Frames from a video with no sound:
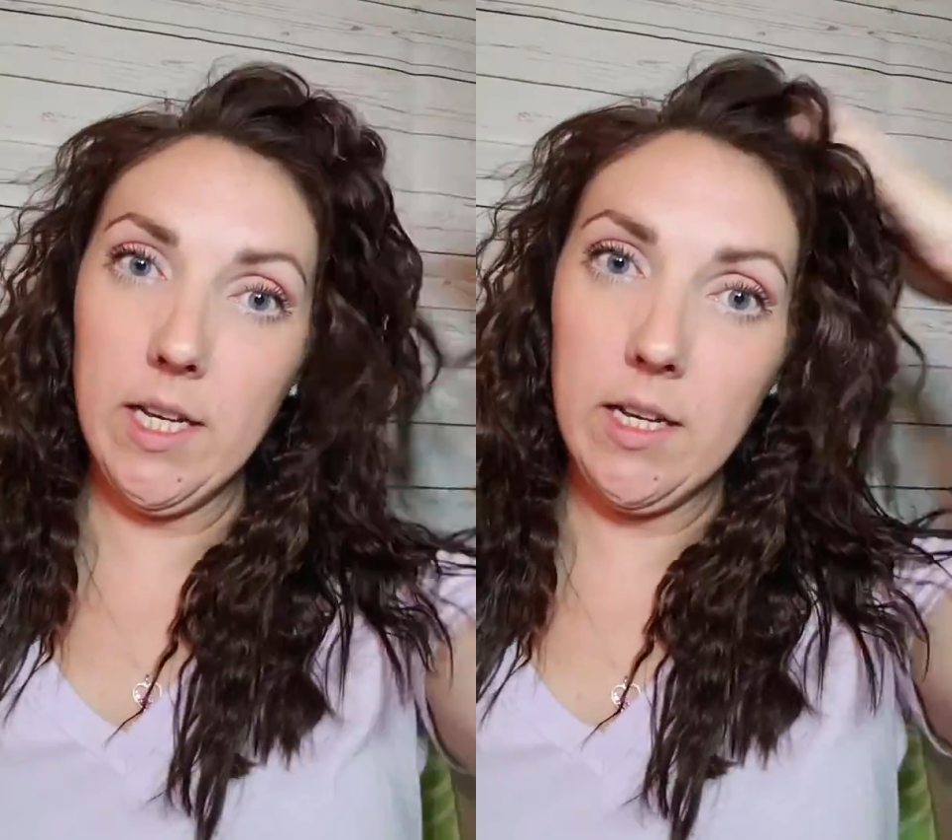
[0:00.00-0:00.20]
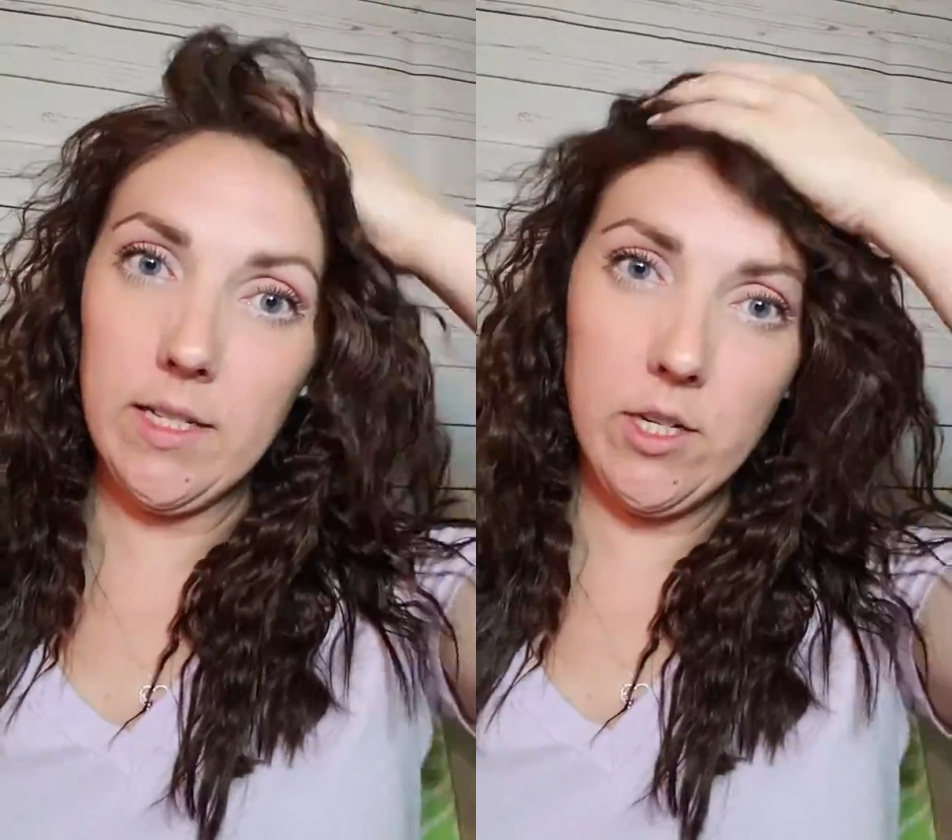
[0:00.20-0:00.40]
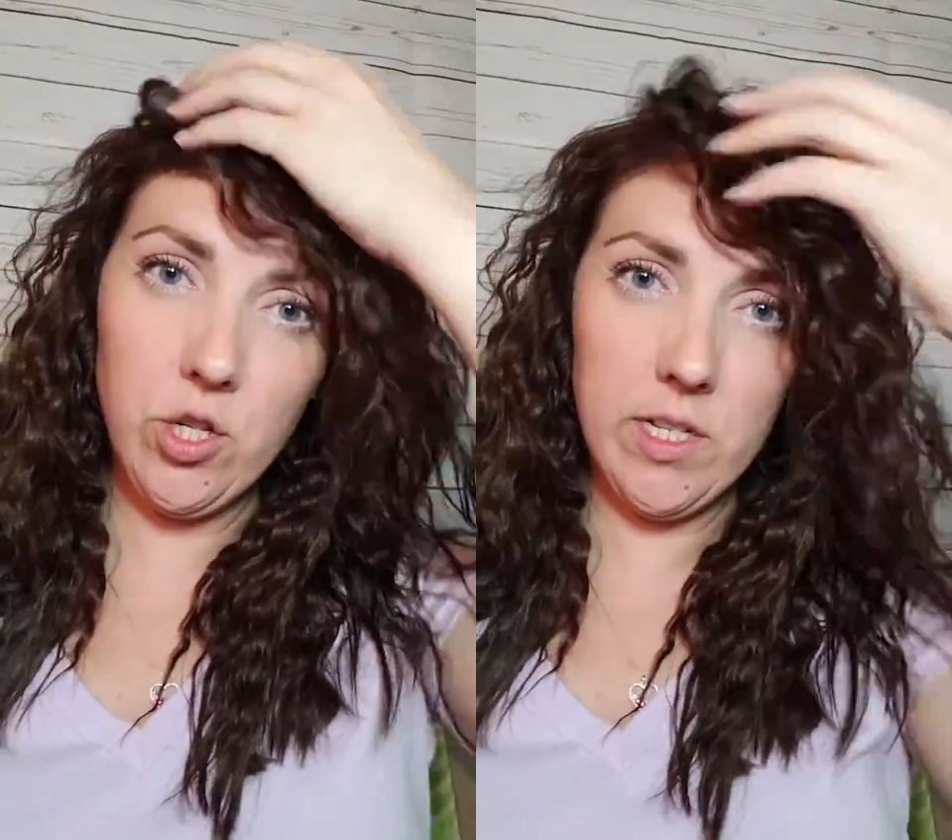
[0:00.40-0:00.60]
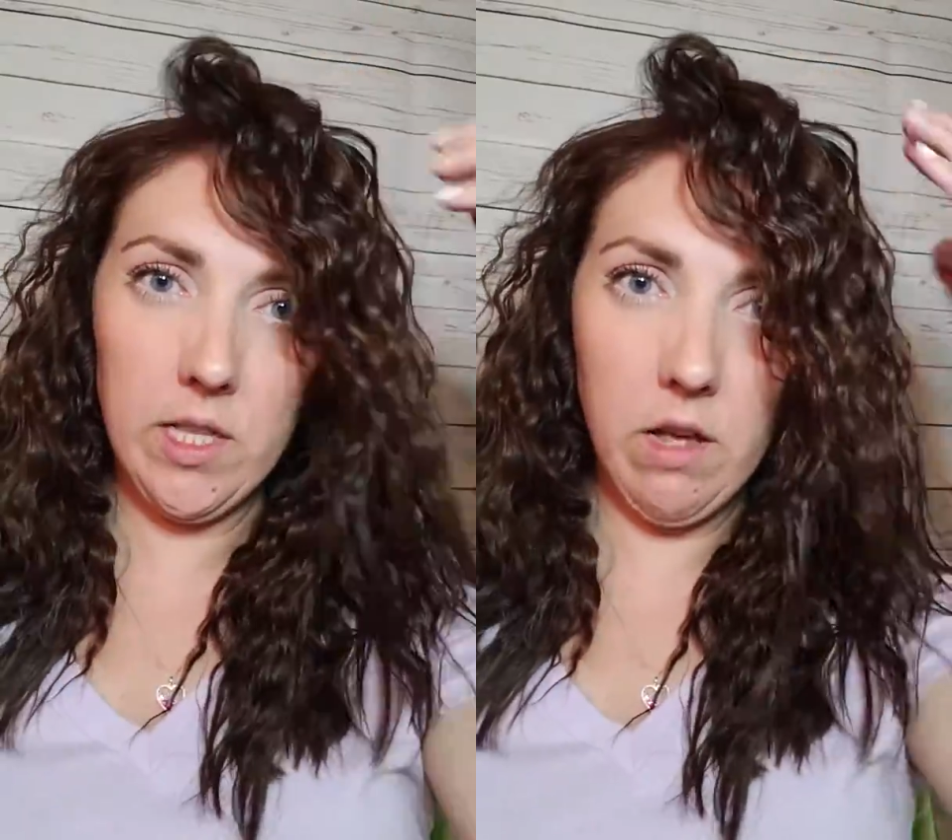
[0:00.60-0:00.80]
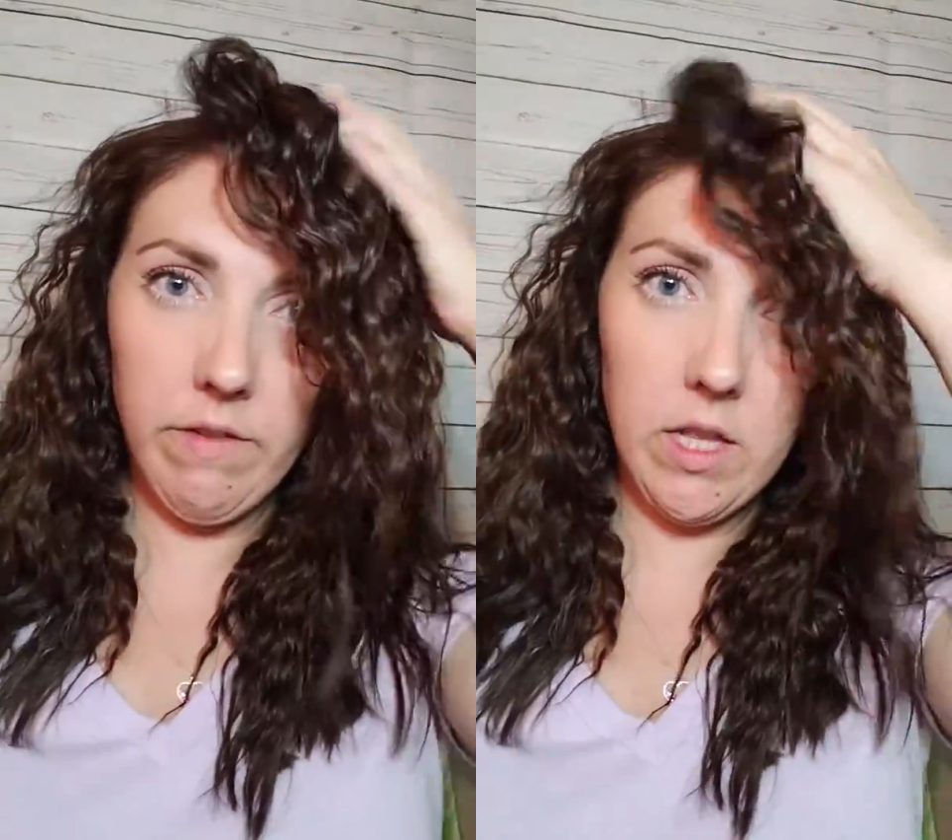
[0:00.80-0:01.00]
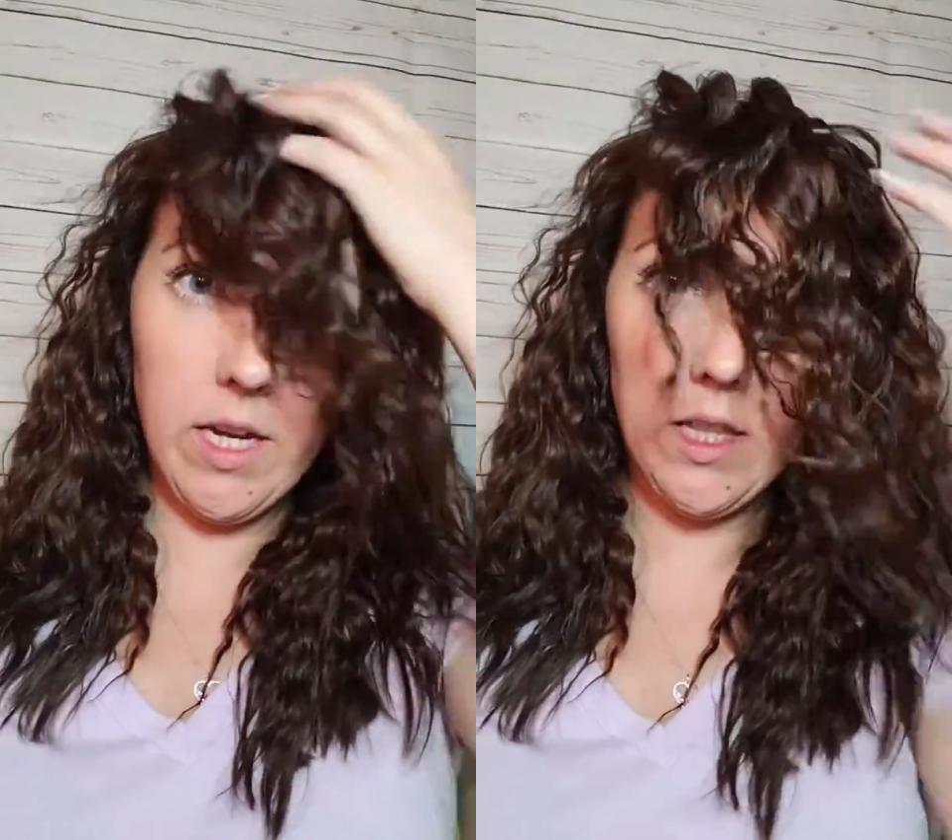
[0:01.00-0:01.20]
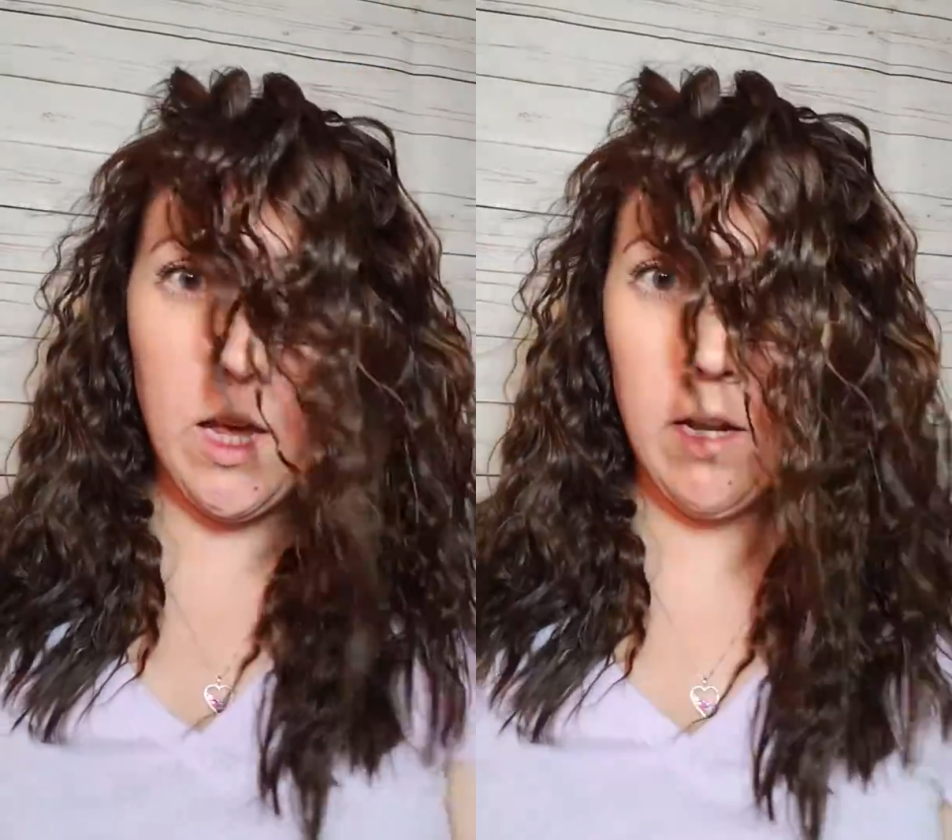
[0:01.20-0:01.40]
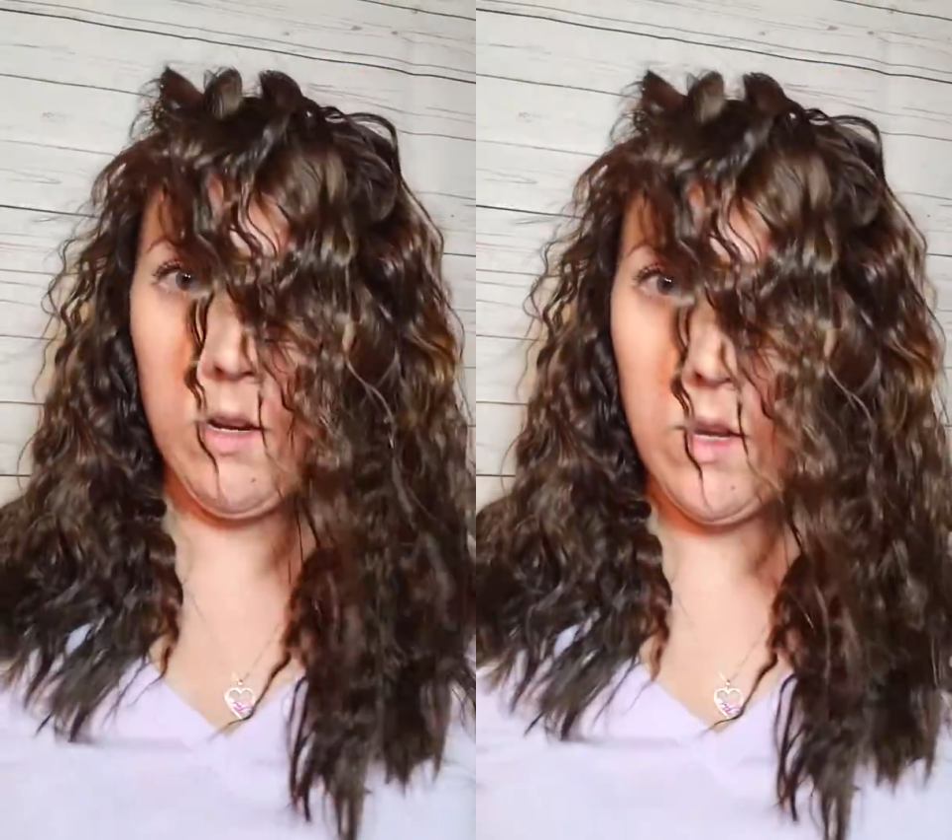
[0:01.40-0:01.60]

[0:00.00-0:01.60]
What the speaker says: because I just love it like that.